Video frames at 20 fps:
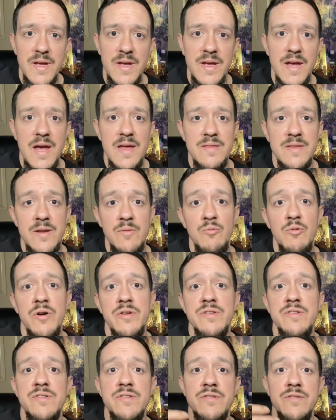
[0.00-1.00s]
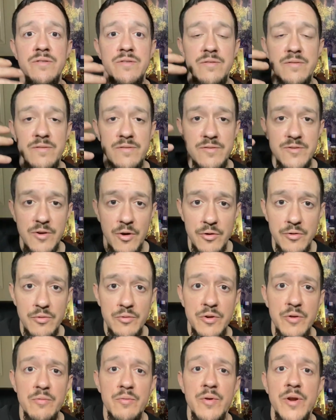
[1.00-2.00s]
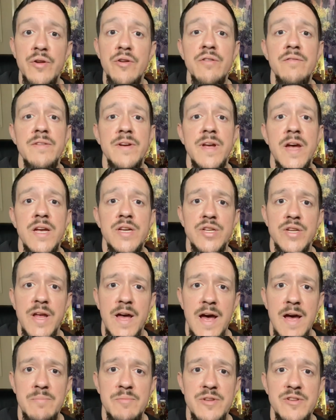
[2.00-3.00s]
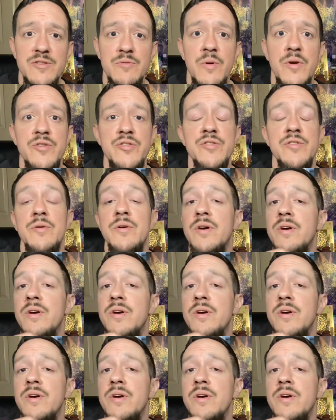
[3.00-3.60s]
And then once total reunification happens once